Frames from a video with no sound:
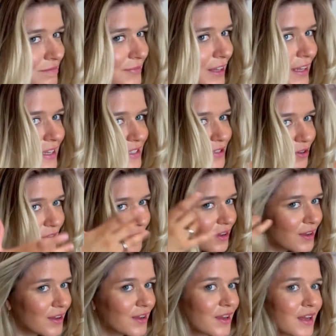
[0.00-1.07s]
Like, it's not
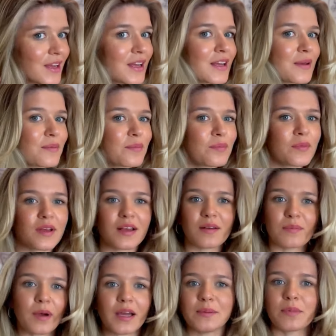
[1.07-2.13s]

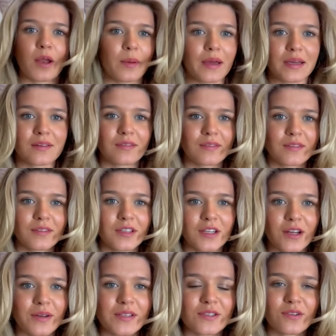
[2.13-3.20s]
mind-blowing, you know,
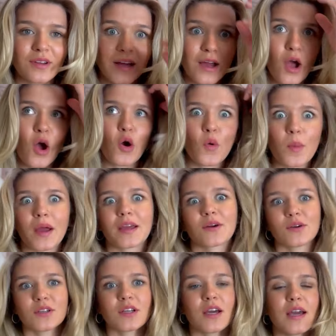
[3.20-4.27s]
it's not like, oh my
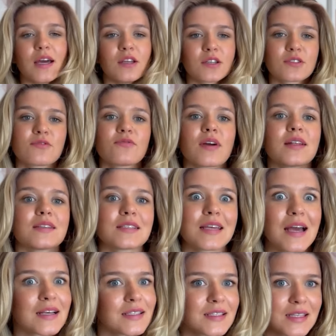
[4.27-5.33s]
god, her hair looks
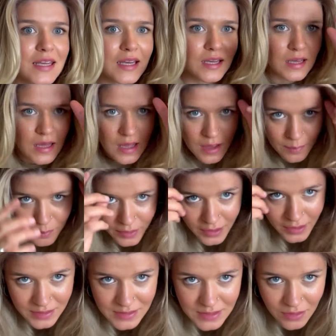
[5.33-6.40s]
fantastic, but
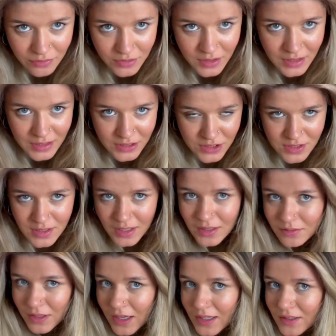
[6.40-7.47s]
it's definitely just kind of
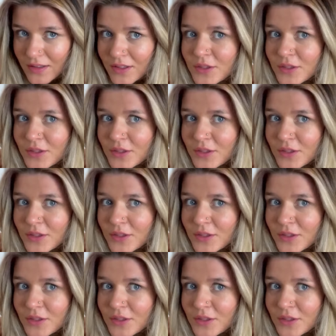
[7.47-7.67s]
like